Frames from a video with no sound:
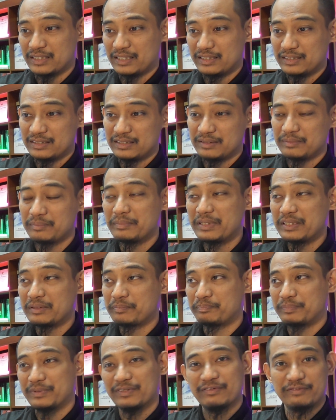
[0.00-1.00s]
and it
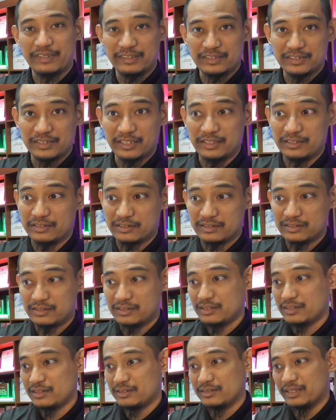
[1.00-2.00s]
make perfect sense
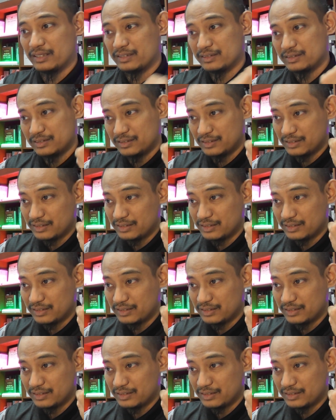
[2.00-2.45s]
that